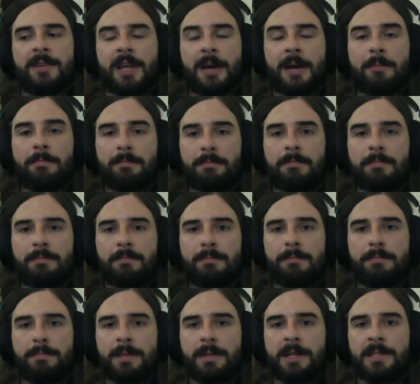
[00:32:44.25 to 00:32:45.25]
Yeah,
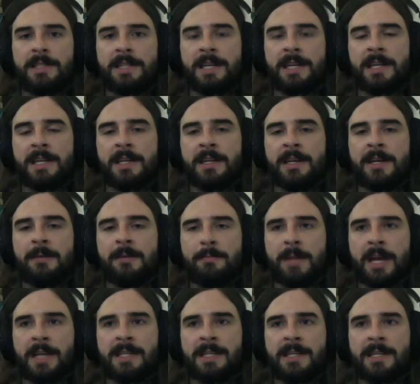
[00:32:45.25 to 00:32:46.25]

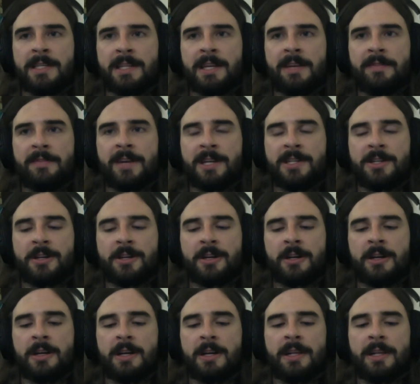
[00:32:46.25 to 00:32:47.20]
baked into the adventure